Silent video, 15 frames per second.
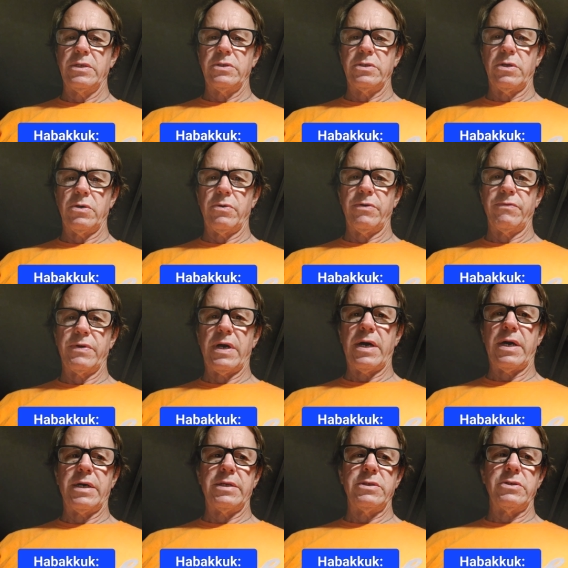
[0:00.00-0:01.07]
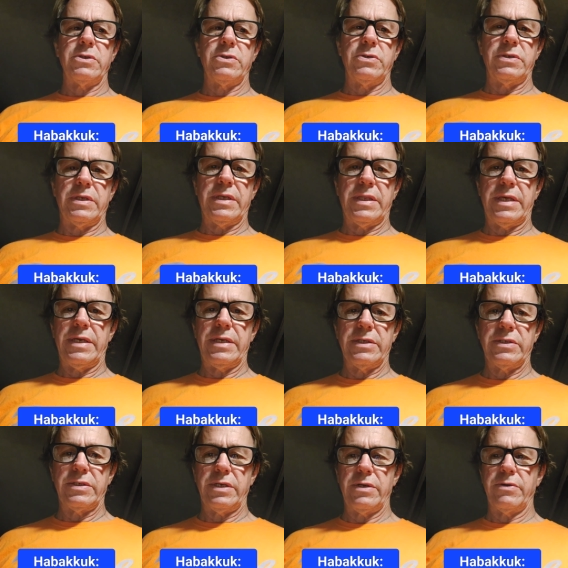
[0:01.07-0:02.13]
So if God is using the
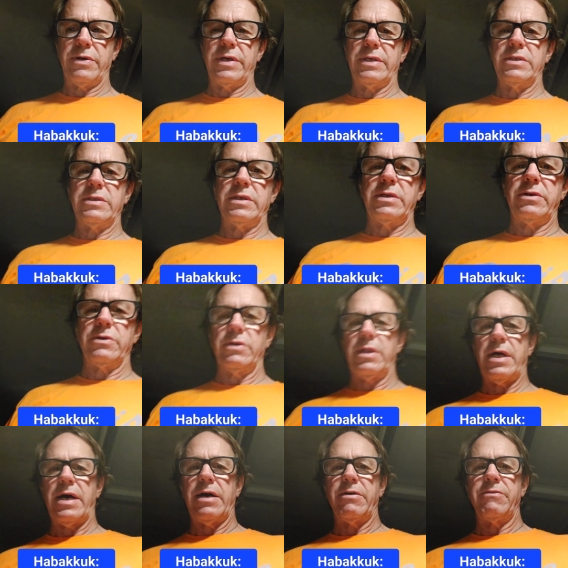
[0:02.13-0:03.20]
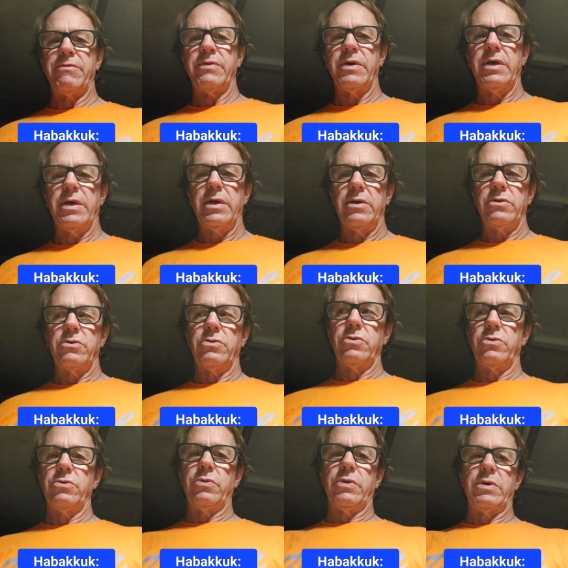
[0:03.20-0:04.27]
Assyrians in your life,
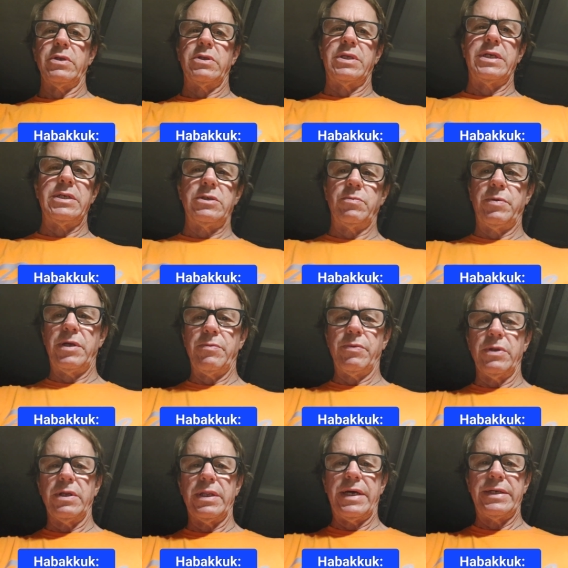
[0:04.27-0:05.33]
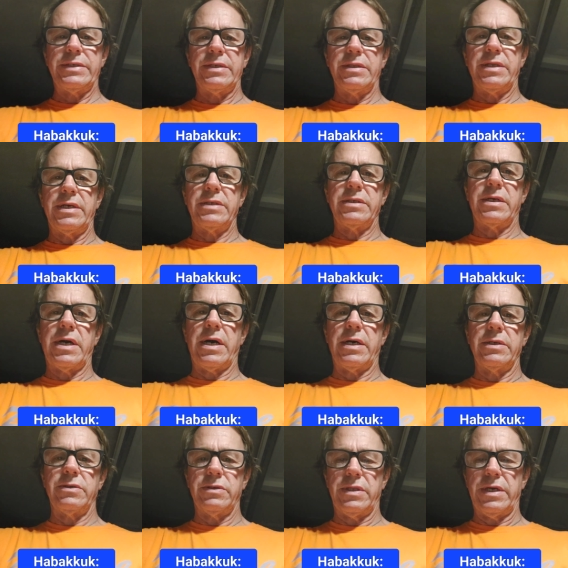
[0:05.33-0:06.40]
to teach people a lesson. That's
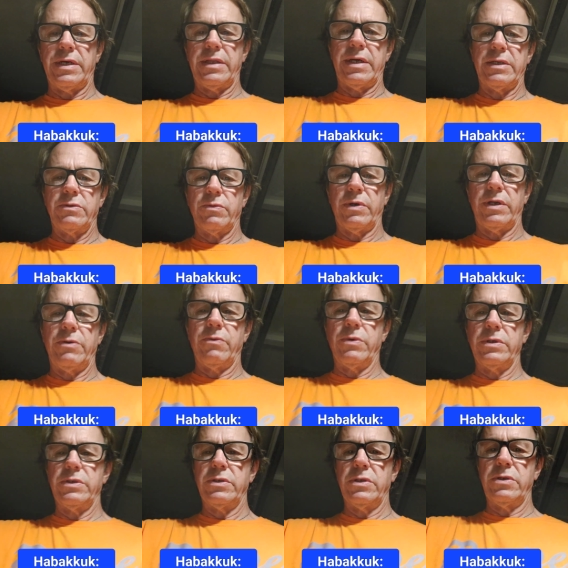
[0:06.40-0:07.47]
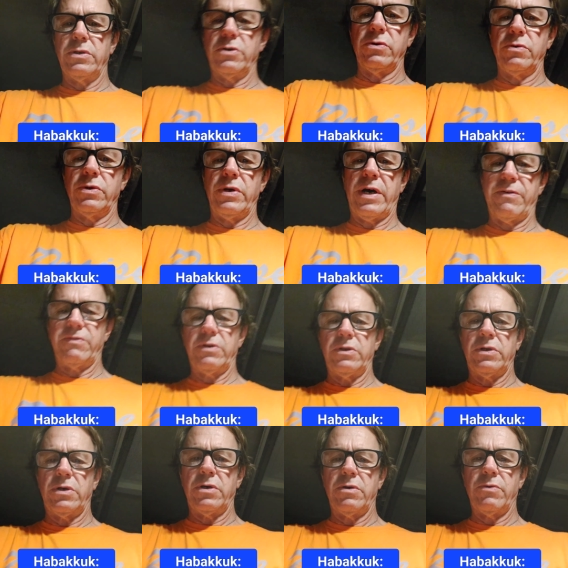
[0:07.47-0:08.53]
God's thing. That's what He wants to do. You have to
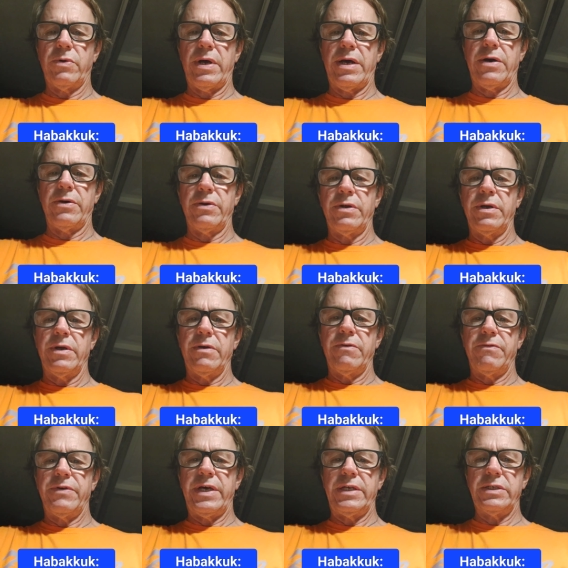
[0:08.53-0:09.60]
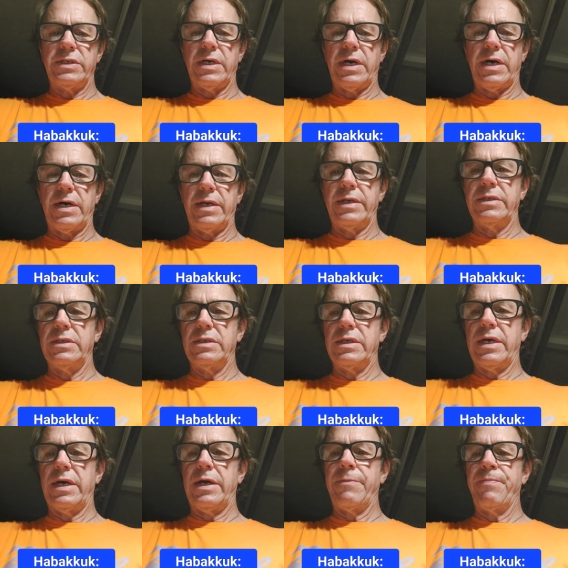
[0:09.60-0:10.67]
turn around, face God, and
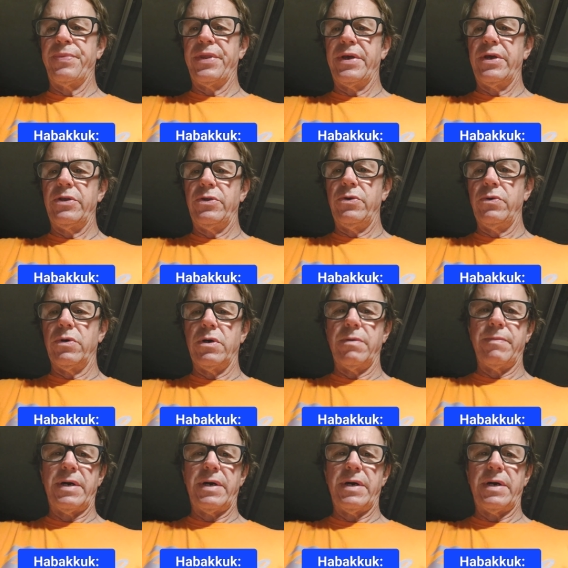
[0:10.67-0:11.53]
say, You are